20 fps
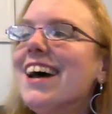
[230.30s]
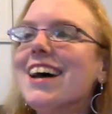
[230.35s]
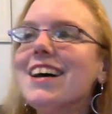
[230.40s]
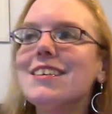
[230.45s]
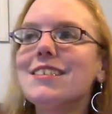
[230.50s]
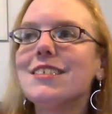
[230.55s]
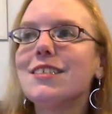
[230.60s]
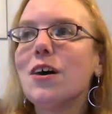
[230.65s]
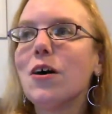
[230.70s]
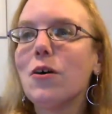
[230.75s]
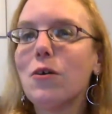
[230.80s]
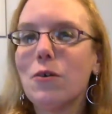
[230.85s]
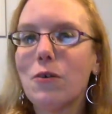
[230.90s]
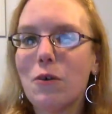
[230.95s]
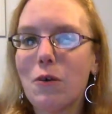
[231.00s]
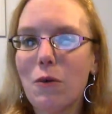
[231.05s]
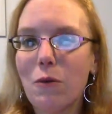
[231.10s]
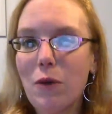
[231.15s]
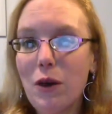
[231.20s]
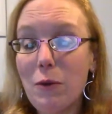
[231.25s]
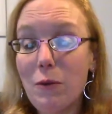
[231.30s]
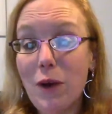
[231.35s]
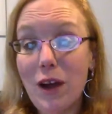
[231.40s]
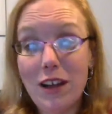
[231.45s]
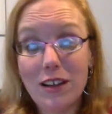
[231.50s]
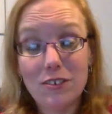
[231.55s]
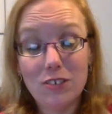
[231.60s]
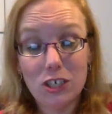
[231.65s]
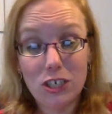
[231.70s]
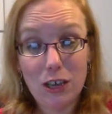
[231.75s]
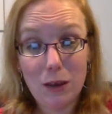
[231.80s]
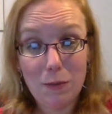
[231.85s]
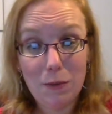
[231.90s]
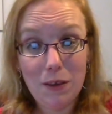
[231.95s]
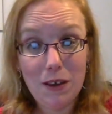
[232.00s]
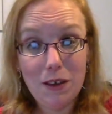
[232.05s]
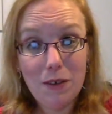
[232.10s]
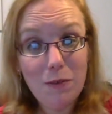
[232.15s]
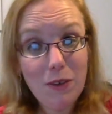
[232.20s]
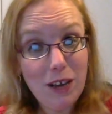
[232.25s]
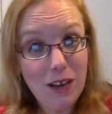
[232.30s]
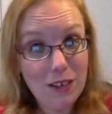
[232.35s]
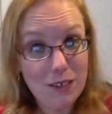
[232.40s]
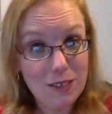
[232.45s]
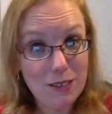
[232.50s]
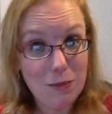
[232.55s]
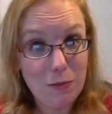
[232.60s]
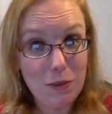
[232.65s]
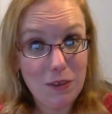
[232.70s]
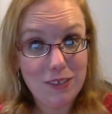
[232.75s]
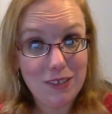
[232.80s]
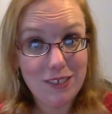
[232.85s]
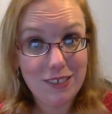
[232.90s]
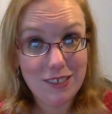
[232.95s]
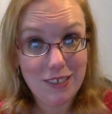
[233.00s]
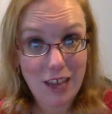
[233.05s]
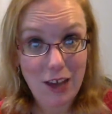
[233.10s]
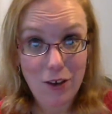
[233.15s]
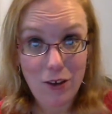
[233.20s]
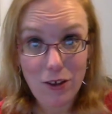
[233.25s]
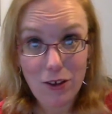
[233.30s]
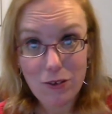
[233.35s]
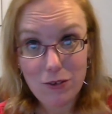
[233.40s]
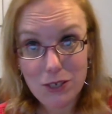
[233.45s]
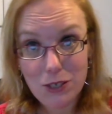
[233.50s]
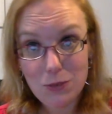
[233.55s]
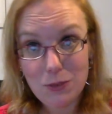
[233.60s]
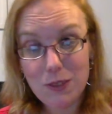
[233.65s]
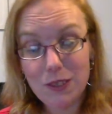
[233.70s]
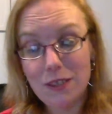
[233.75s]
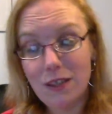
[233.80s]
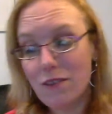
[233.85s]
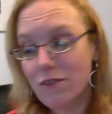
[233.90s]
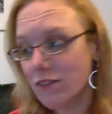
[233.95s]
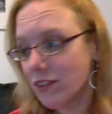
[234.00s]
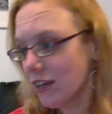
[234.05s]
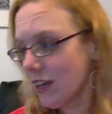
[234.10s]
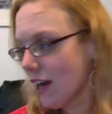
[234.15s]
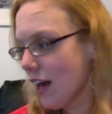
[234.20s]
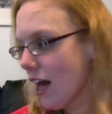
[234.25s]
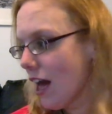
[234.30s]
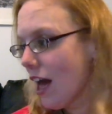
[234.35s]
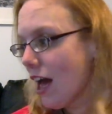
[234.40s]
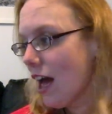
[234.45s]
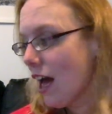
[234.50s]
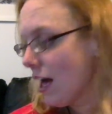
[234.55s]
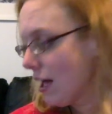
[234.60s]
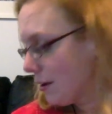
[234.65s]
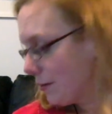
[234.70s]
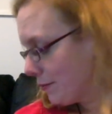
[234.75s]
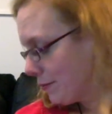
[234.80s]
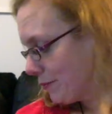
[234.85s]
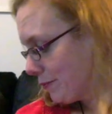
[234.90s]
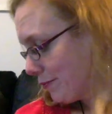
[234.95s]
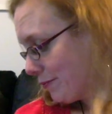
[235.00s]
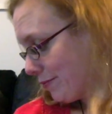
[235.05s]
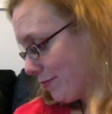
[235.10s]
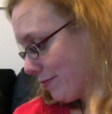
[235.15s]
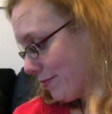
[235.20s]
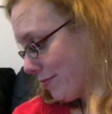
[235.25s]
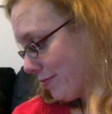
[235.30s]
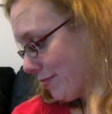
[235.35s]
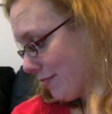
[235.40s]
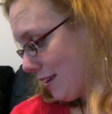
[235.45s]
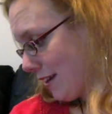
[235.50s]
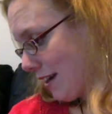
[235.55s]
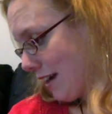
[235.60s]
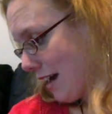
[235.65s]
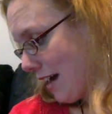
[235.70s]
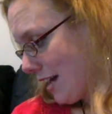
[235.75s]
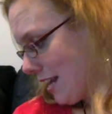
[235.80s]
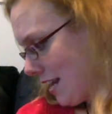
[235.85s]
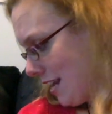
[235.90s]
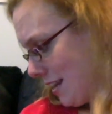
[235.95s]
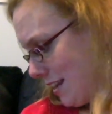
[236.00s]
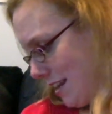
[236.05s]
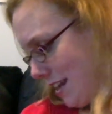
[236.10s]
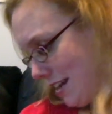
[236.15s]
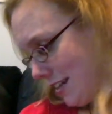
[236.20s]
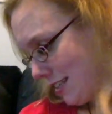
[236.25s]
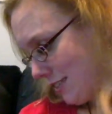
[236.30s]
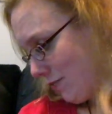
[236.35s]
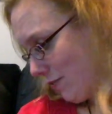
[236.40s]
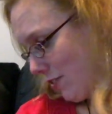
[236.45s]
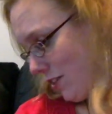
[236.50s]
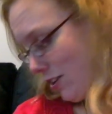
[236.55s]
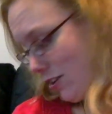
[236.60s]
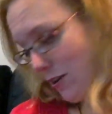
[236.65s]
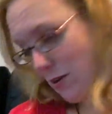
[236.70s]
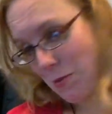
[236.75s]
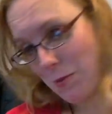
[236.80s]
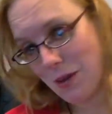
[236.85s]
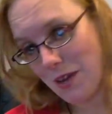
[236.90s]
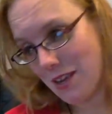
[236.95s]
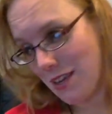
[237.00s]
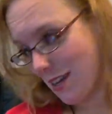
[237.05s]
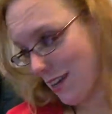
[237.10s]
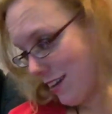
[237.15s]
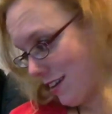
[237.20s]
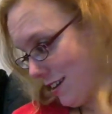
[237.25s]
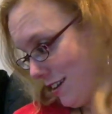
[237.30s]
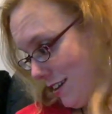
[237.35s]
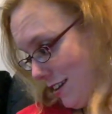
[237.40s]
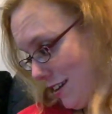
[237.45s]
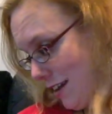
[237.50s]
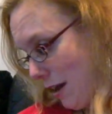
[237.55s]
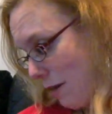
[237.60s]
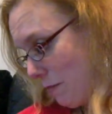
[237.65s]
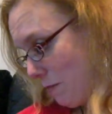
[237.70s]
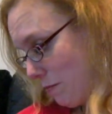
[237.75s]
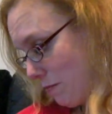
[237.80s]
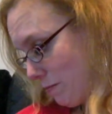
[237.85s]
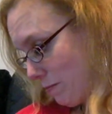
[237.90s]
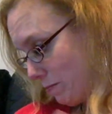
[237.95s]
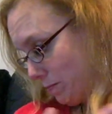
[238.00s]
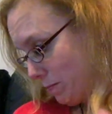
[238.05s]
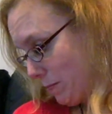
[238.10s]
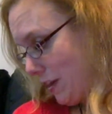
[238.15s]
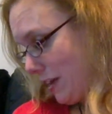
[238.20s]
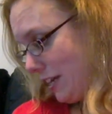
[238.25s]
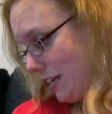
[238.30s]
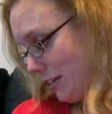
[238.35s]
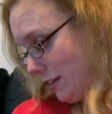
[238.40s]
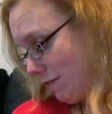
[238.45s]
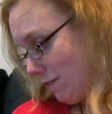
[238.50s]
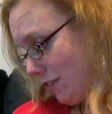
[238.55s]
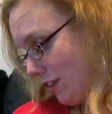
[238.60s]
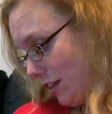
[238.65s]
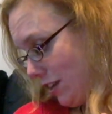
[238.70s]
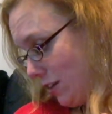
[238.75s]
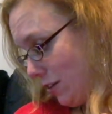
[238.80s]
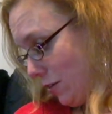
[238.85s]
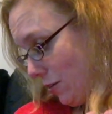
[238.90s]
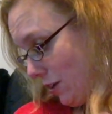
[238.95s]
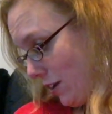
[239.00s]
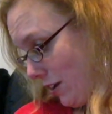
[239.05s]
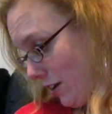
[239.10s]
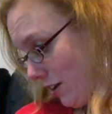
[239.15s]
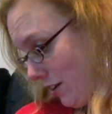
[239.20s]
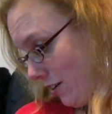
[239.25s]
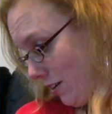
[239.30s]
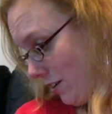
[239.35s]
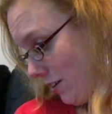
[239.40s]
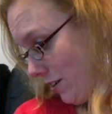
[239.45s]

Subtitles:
So we went shopping. We got some on sale, which was lovely. I didn't ask for your opinion. I'm making a video here.